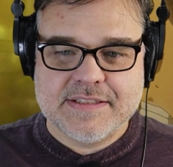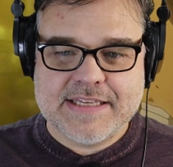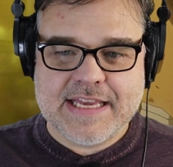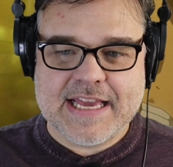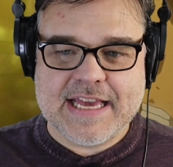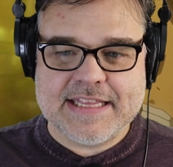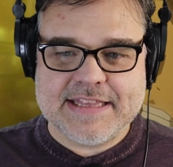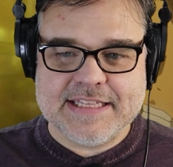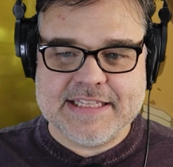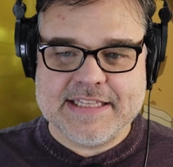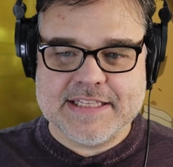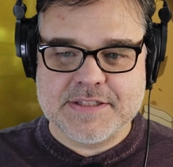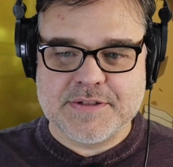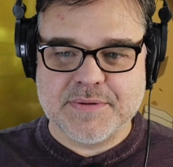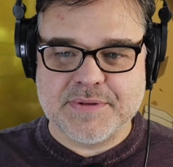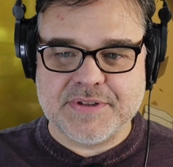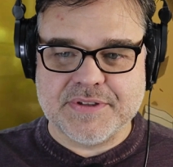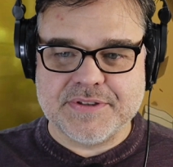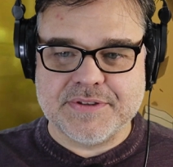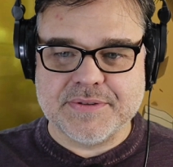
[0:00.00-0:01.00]
Yeah, I think that's
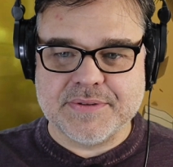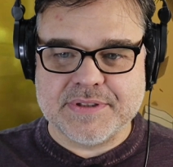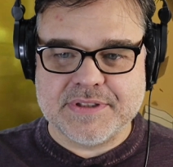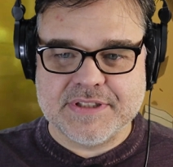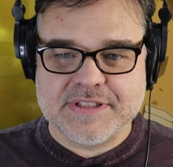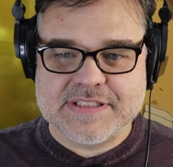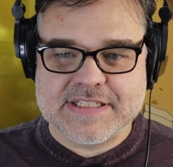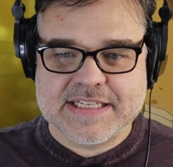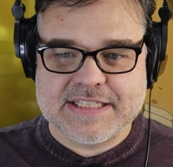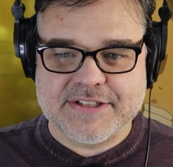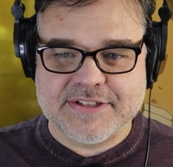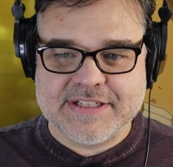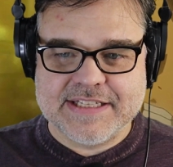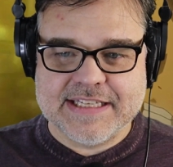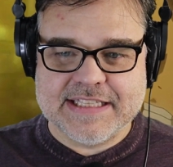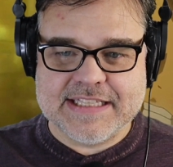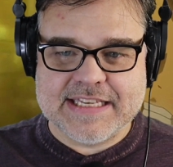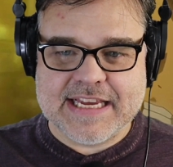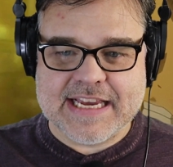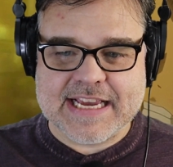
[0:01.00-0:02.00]
what they're doing. Looks like they're
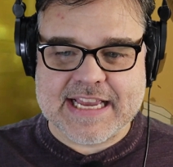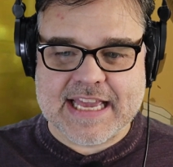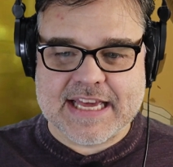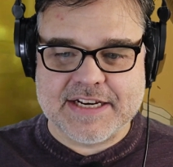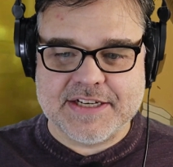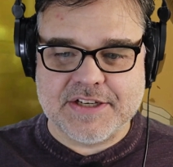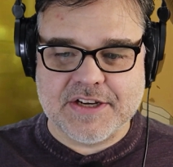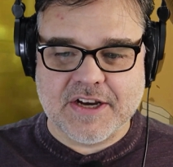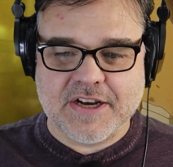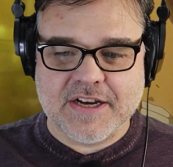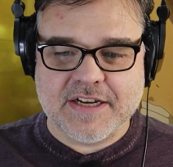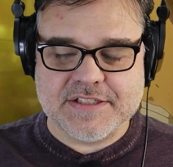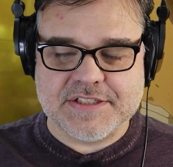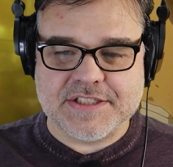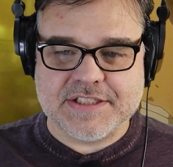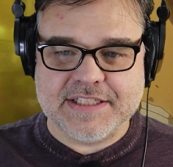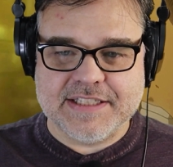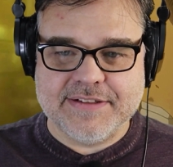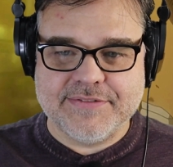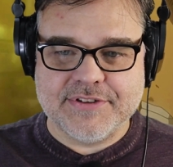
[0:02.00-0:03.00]
getting the heck out of Dodge
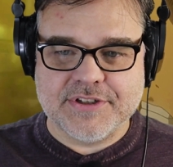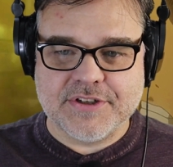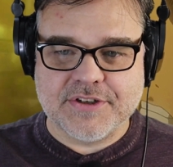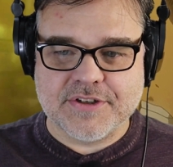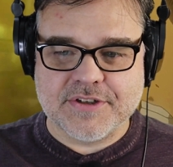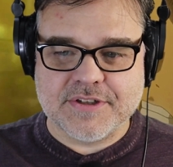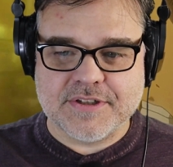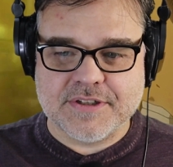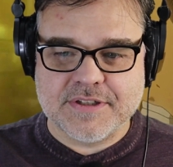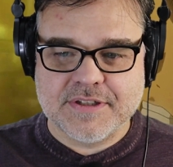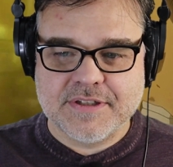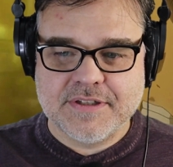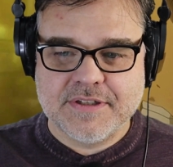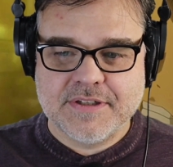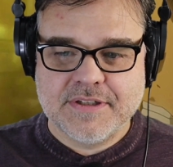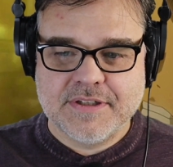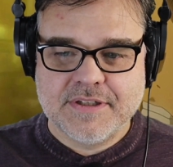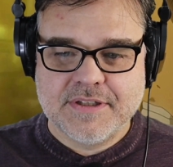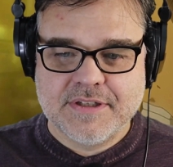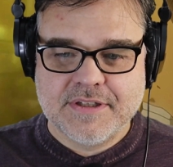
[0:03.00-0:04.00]
and leaving her
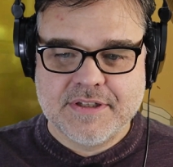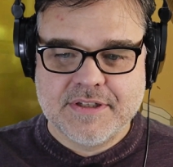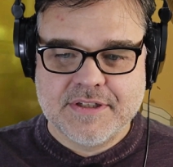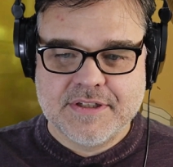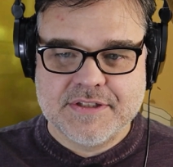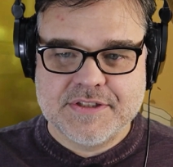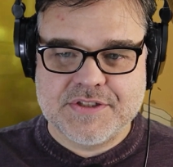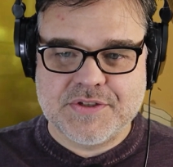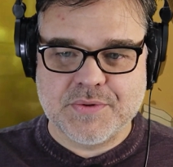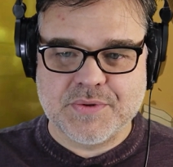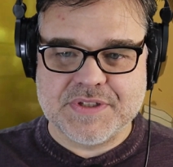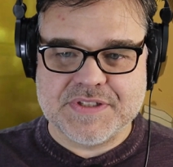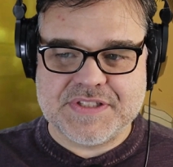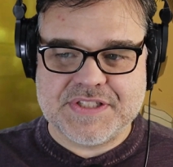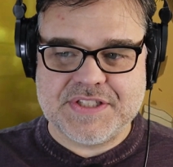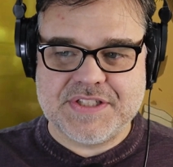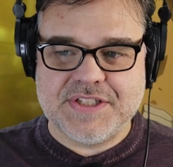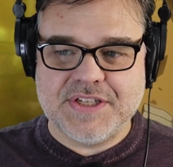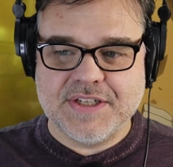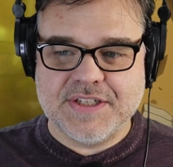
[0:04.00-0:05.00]
sort of
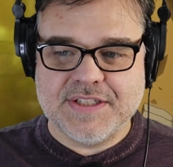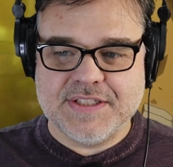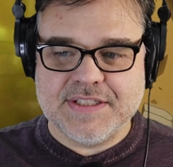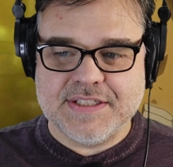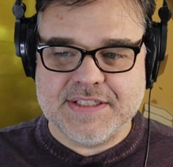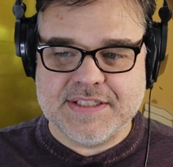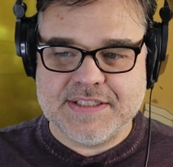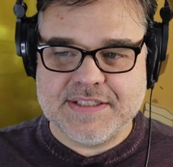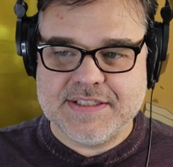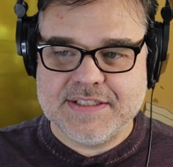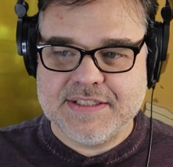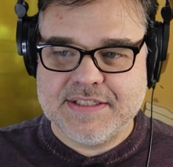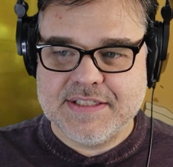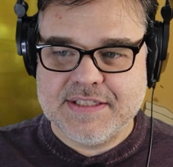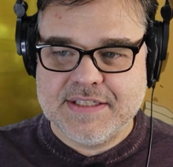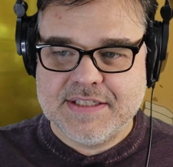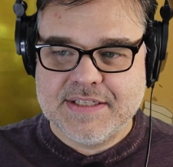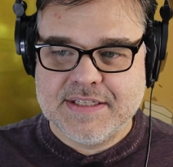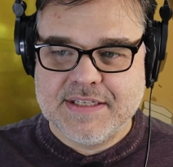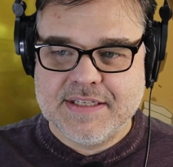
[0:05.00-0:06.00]
stunned
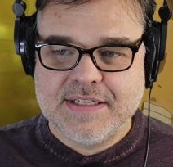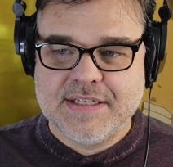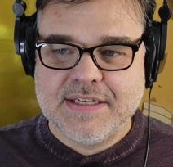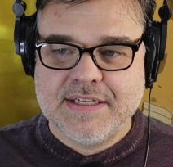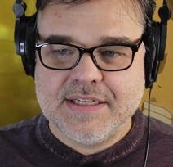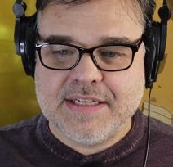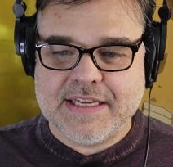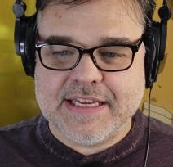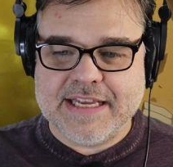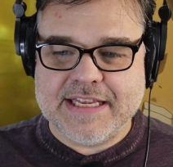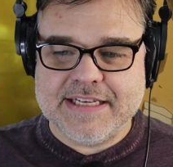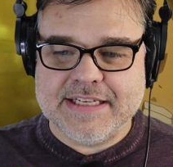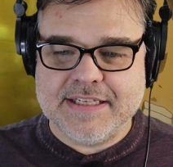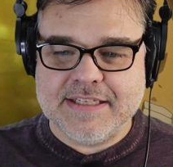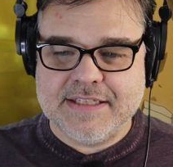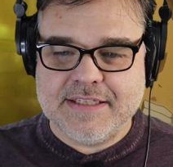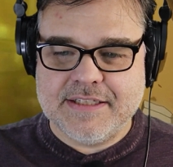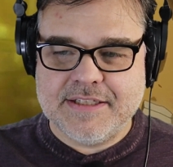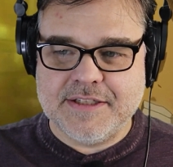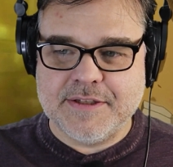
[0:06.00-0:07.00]
and
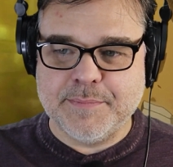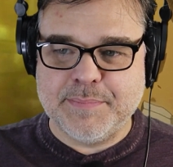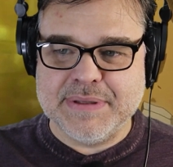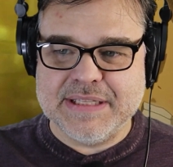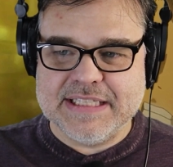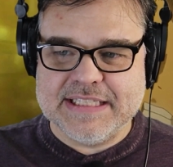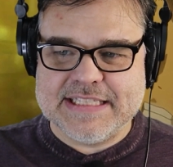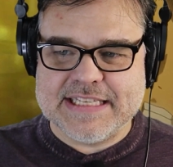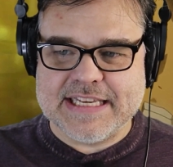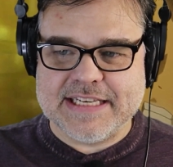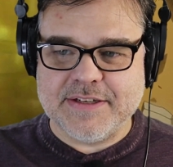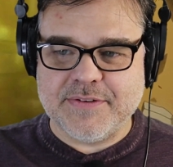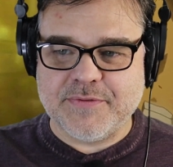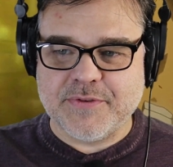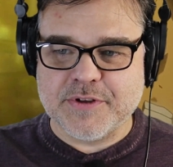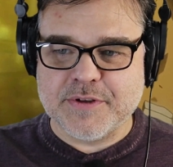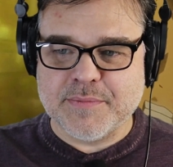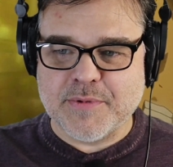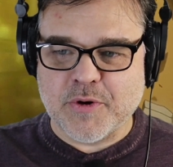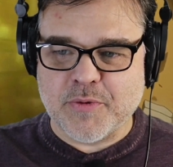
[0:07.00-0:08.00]
debilitated
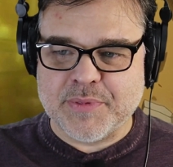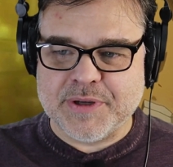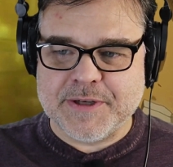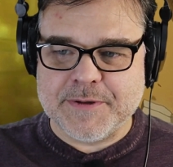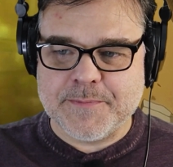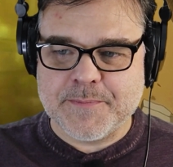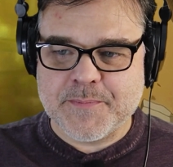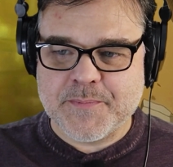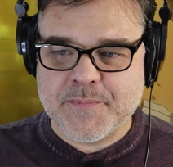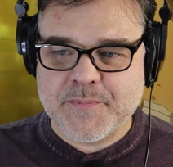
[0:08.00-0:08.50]
for the moment.